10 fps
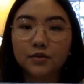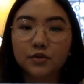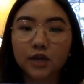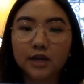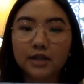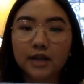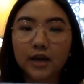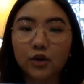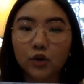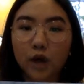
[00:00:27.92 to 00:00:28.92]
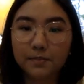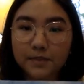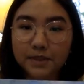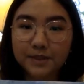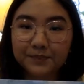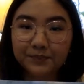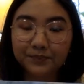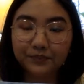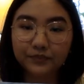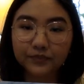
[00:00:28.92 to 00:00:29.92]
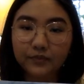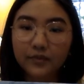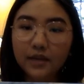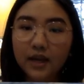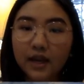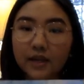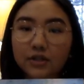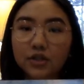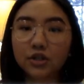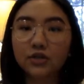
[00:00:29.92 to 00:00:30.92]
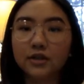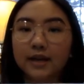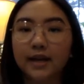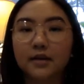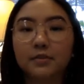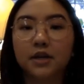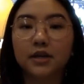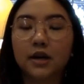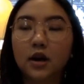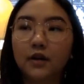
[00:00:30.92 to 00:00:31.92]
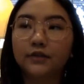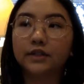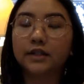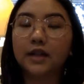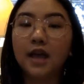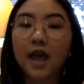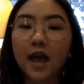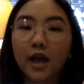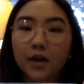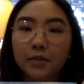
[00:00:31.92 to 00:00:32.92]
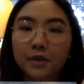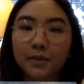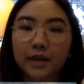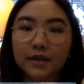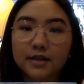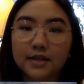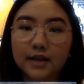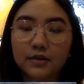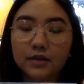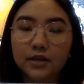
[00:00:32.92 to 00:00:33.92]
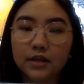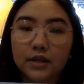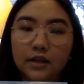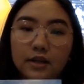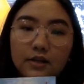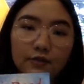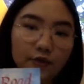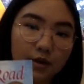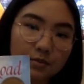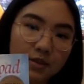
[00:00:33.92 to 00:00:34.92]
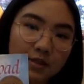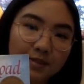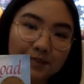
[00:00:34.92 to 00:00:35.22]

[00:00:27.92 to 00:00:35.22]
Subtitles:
trying to get crops. And children like Amelia often help her parents out in the farms.